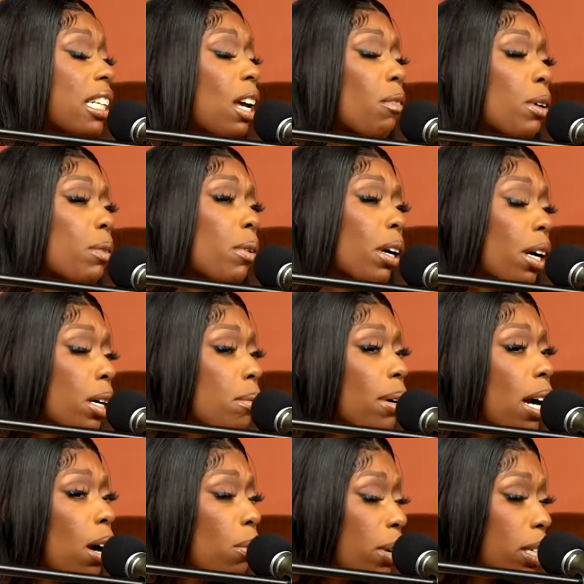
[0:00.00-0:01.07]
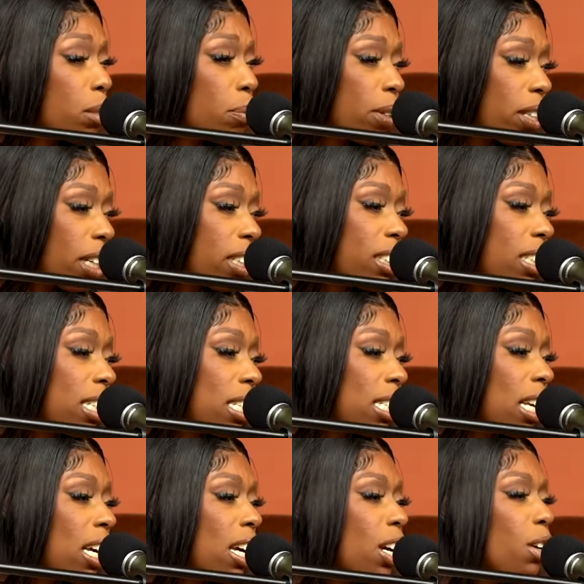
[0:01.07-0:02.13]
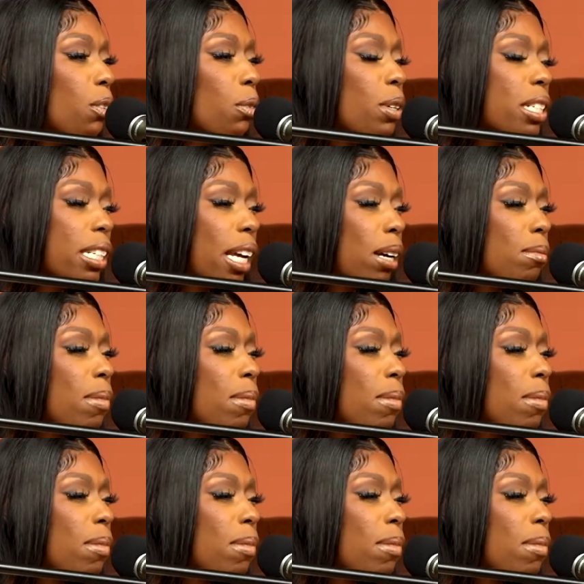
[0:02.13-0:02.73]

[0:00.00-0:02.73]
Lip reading: and I work with Urban Outrage Productions, Rich Town